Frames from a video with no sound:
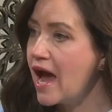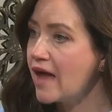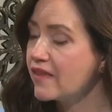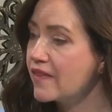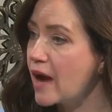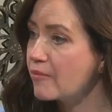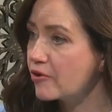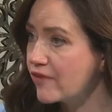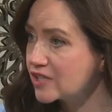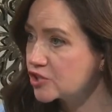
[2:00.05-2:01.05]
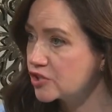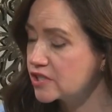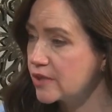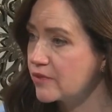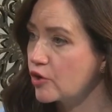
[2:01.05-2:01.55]
And then that professional
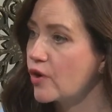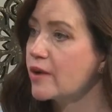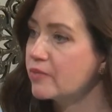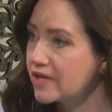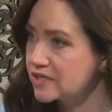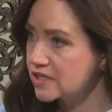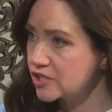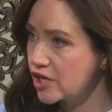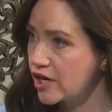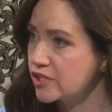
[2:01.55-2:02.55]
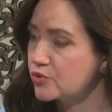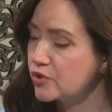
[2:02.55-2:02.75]
team, the great place to start is